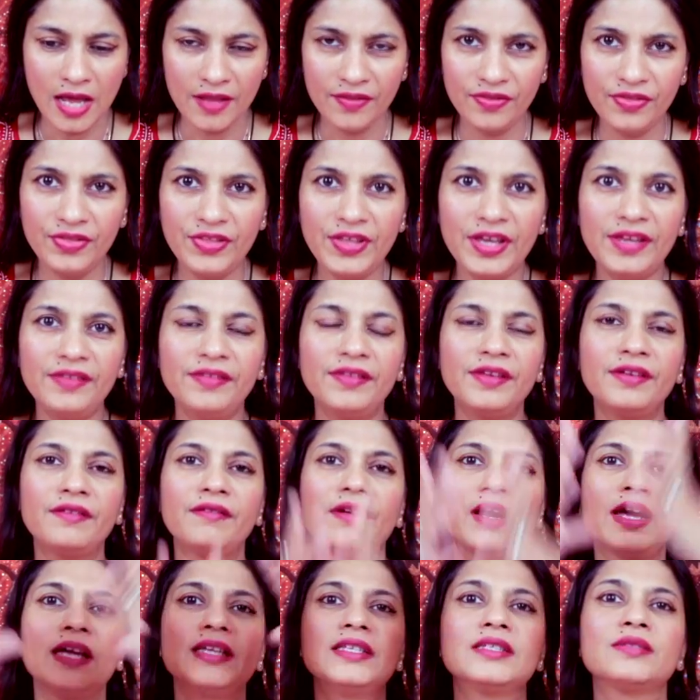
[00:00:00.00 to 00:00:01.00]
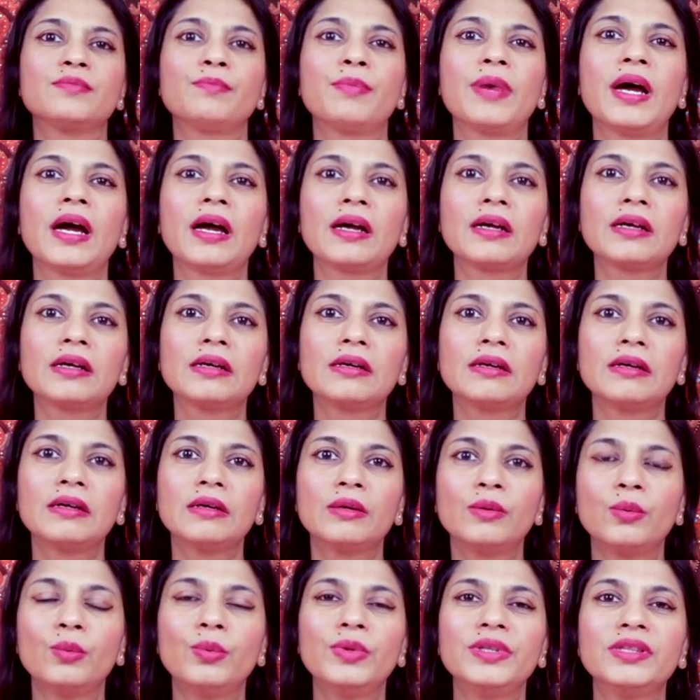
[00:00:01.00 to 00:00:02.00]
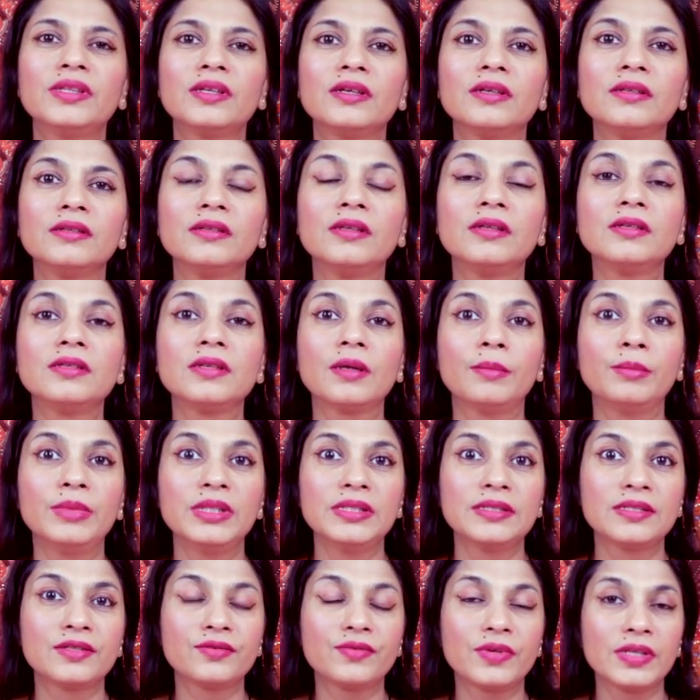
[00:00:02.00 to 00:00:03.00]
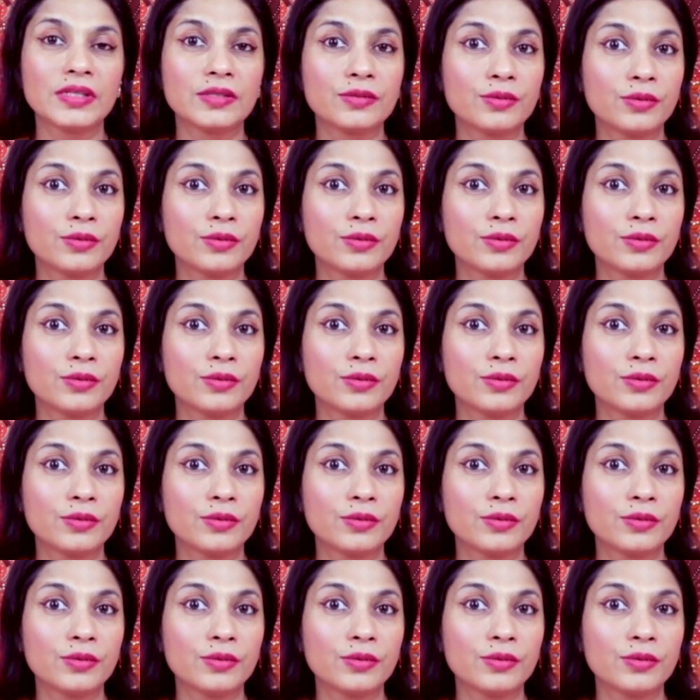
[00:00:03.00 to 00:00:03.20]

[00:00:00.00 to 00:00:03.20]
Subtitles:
then they rise back with the double strength.